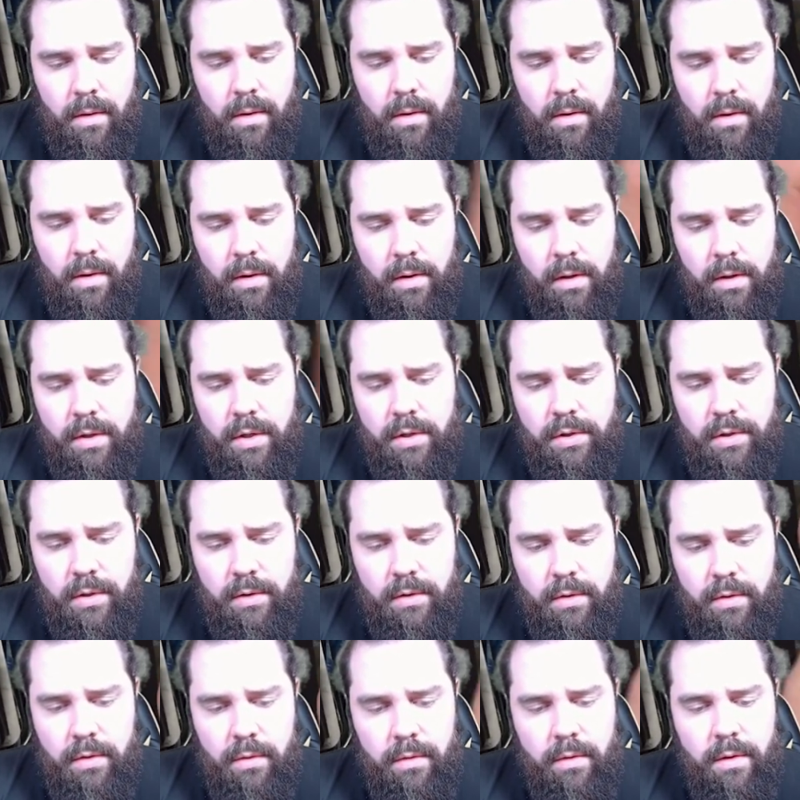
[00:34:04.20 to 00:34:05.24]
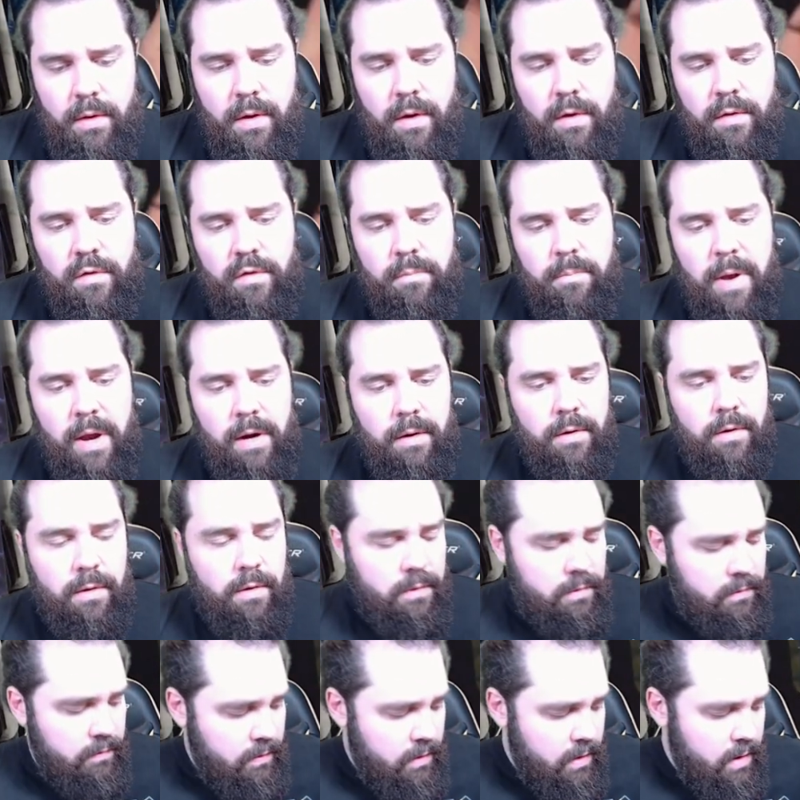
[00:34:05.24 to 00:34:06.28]
in addition to the
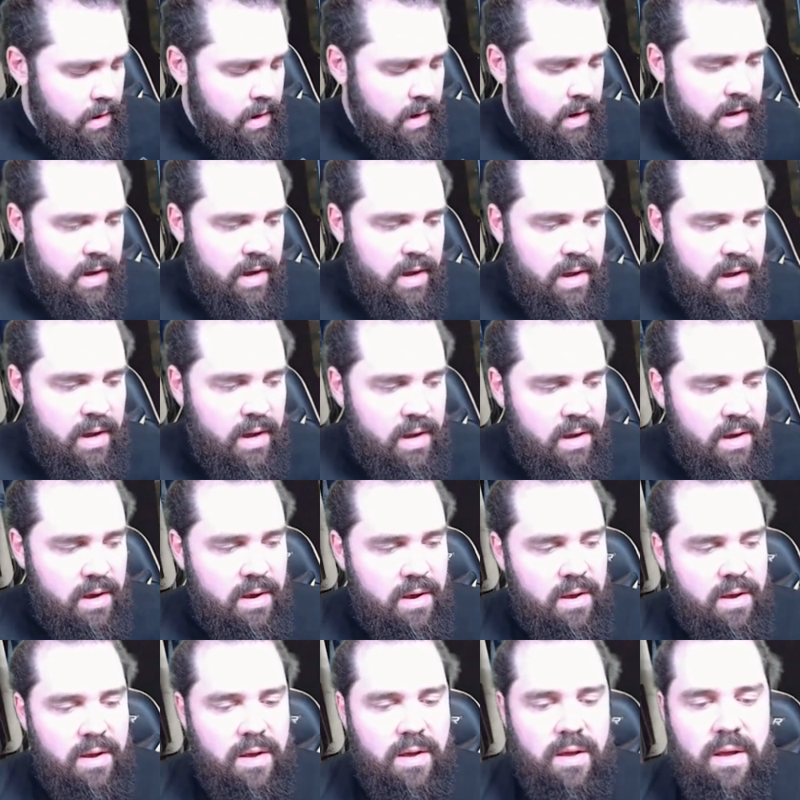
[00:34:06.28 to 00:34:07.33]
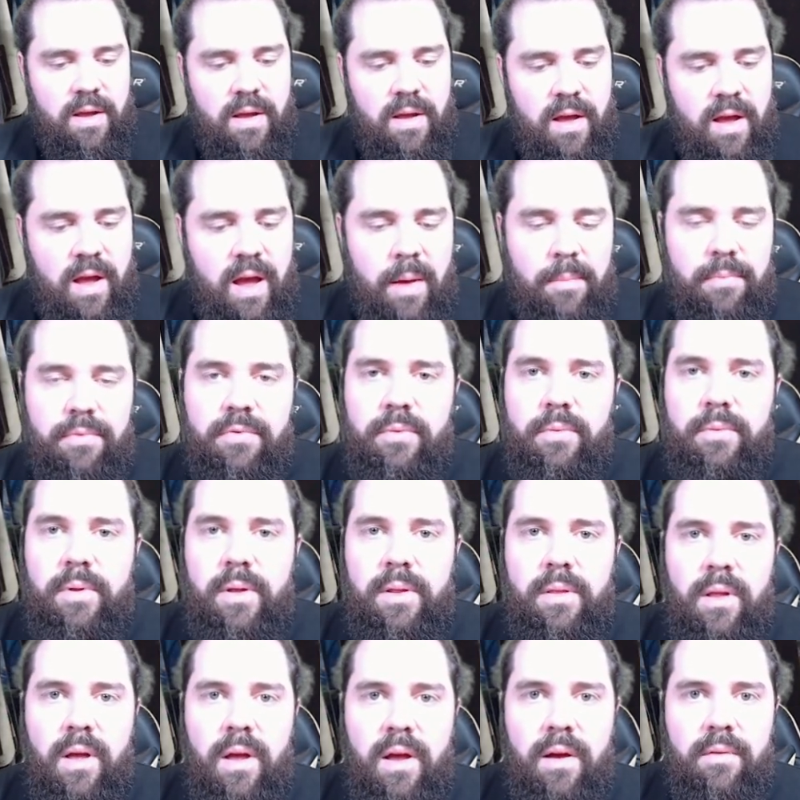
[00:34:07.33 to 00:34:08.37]
Spectres, I absolutely
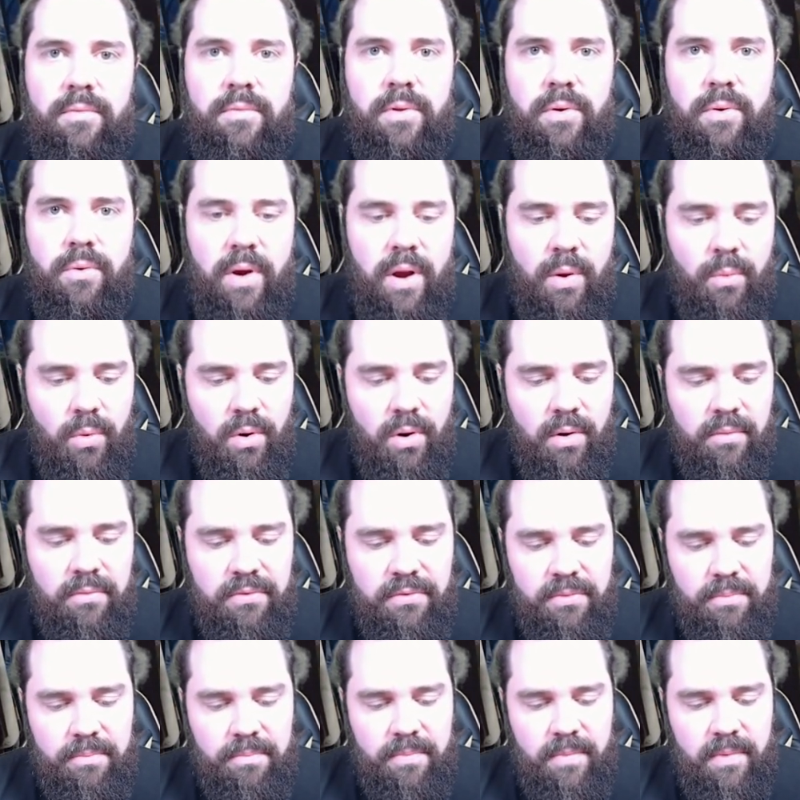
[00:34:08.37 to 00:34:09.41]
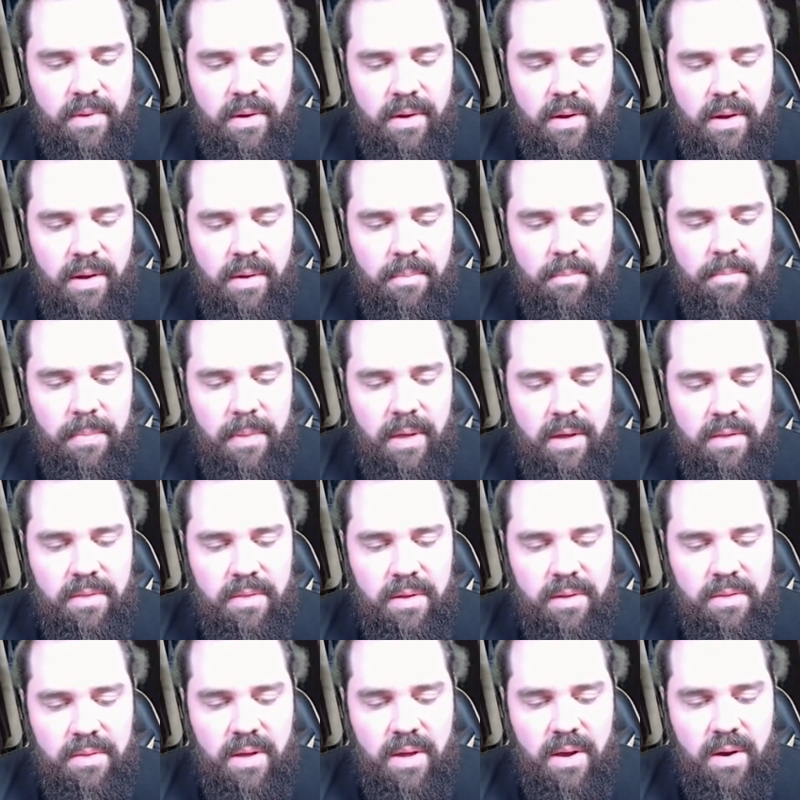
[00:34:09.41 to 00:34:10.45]
love the Grey Wolves. I
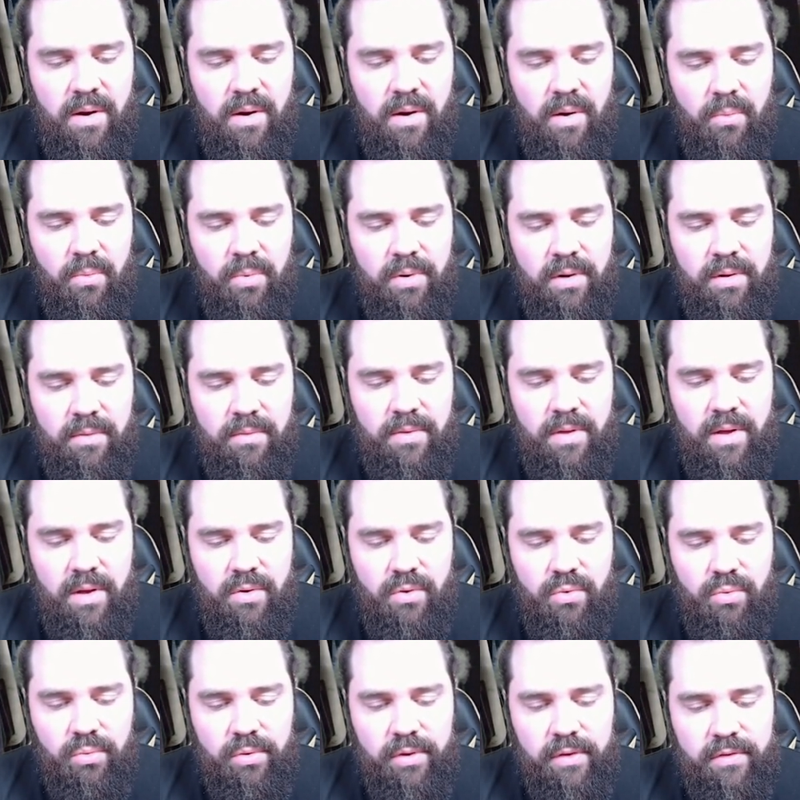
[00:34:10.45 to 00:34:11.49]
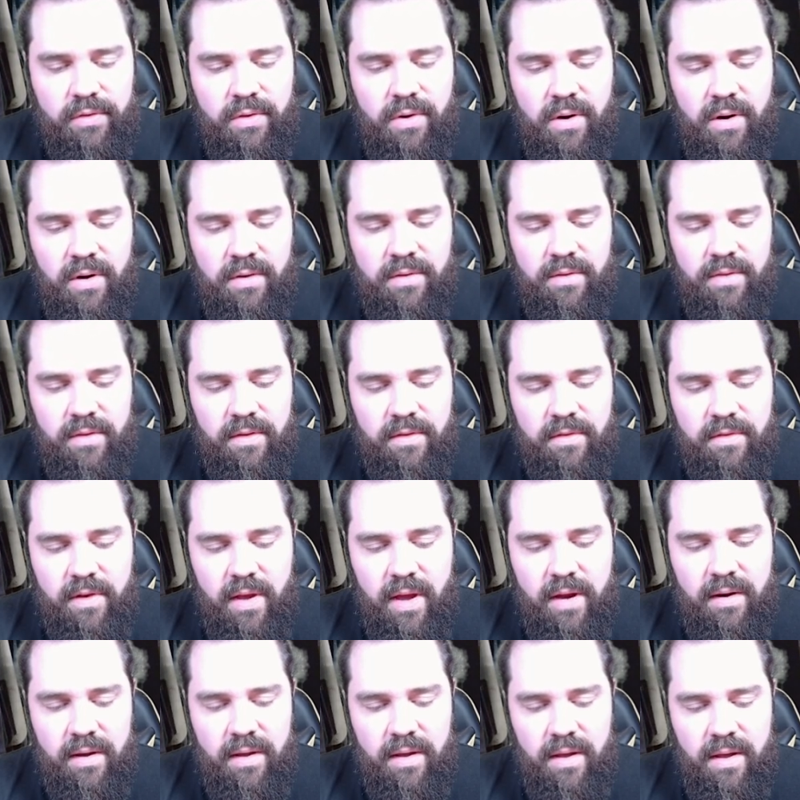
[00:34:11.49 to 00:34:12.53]
think they are one of the coolest cards in the
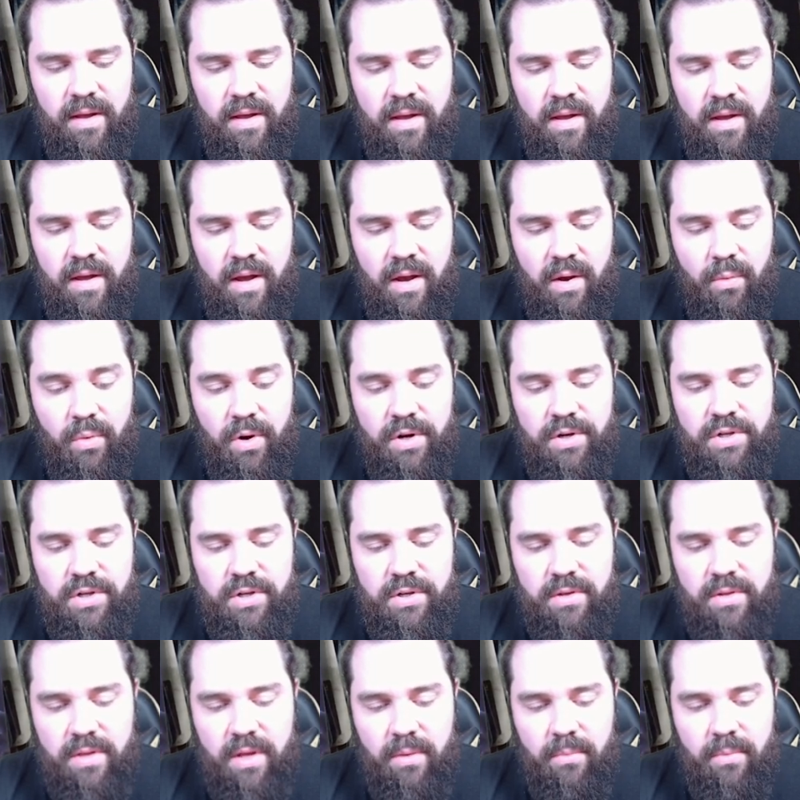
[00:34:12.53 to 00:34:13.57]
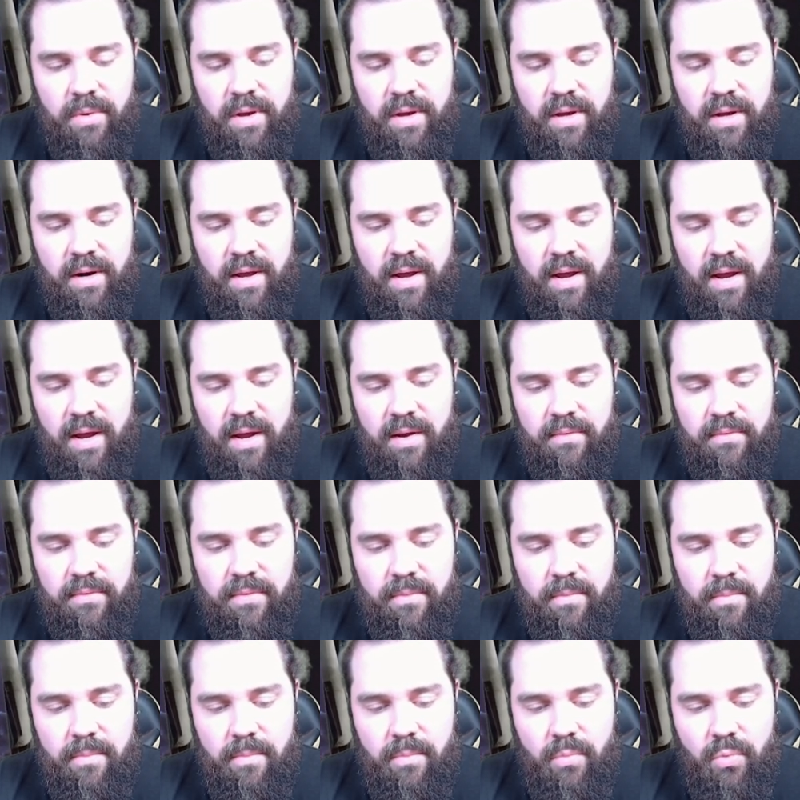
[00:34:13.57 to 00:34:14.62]
set. I wish that we could have
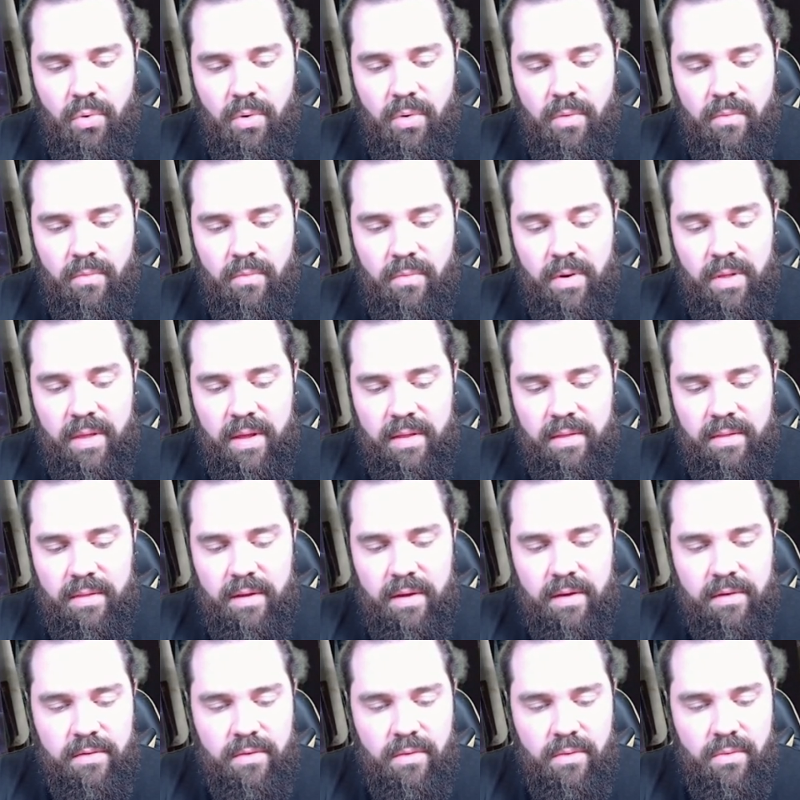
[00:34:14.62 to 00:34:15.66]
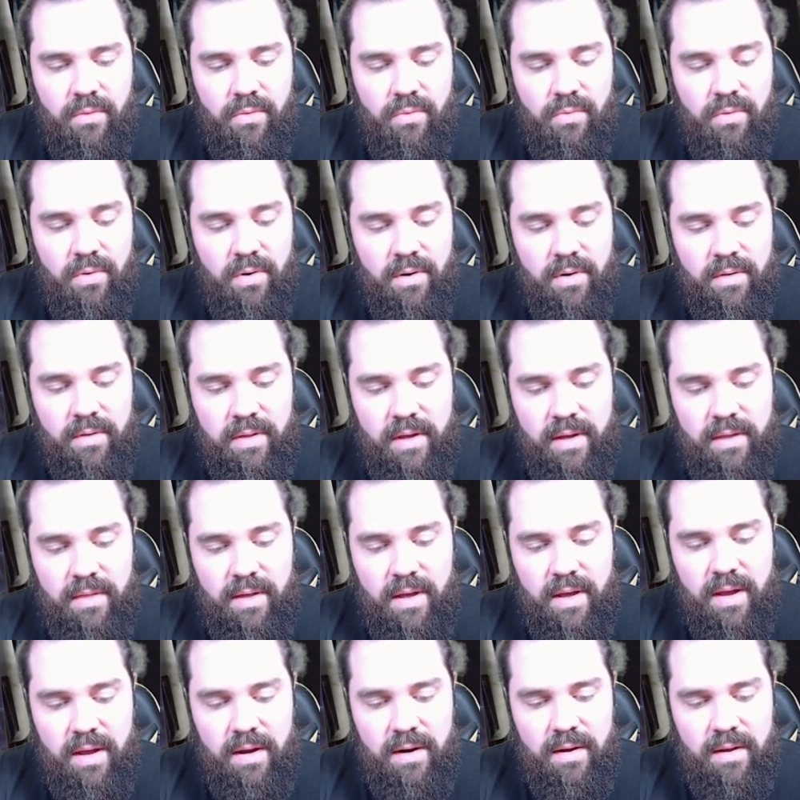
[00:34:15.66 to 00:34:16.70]
more Relentless Horde like
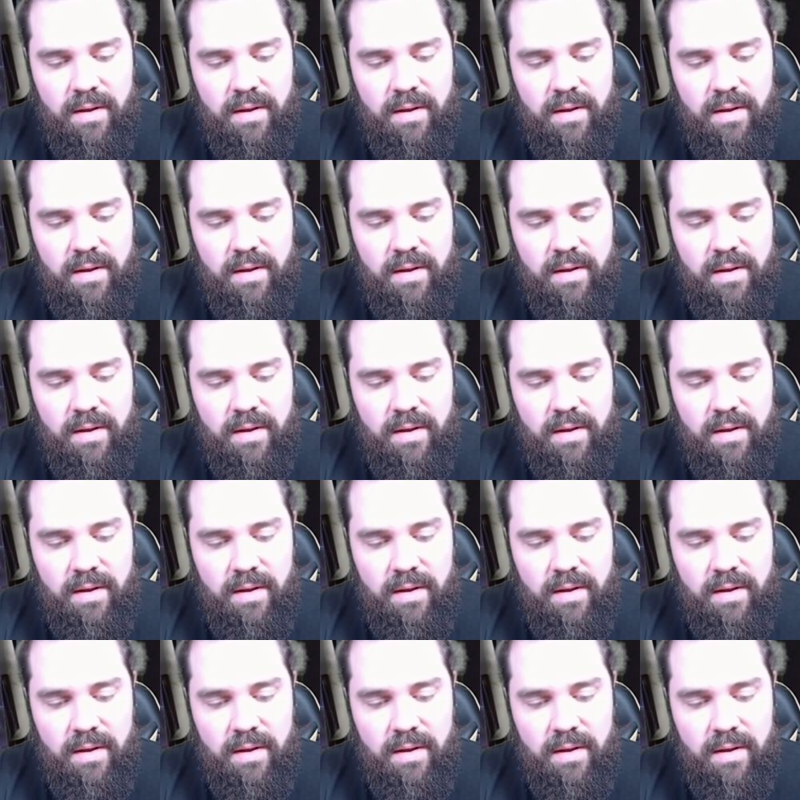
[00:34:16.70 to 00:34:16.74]
that.